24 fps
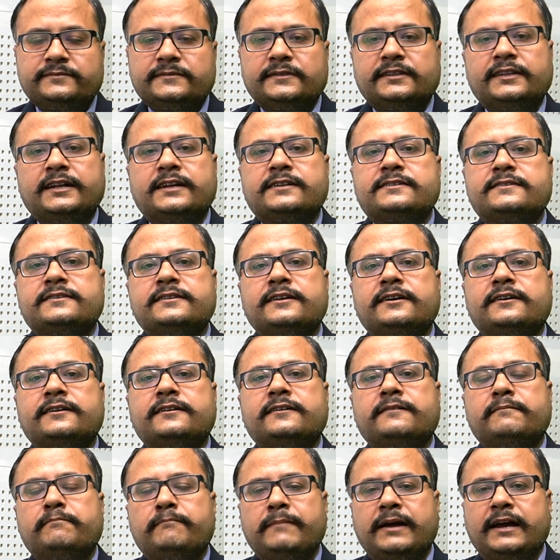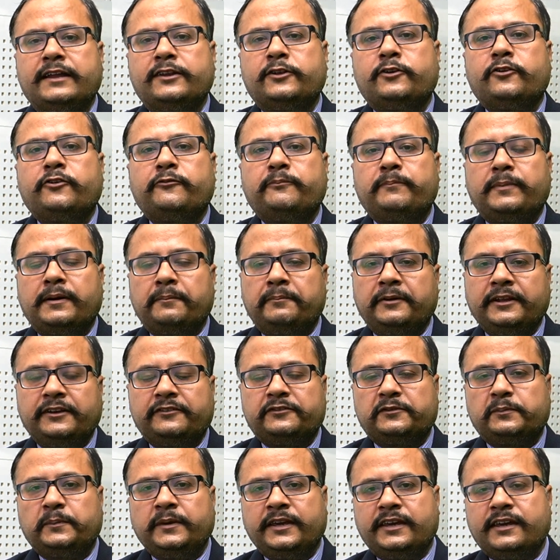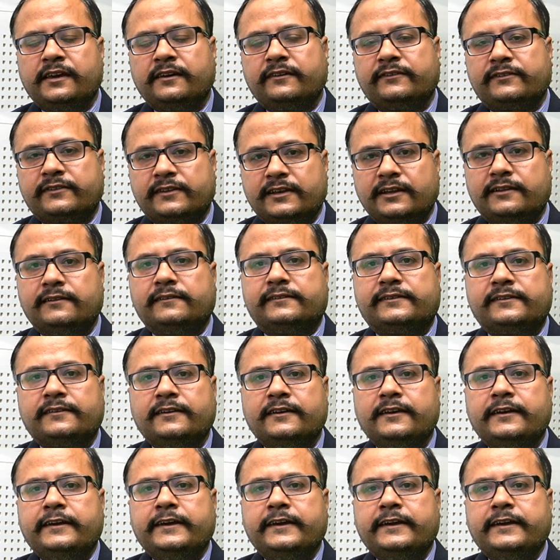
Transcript: That's the manner of public speaking skills.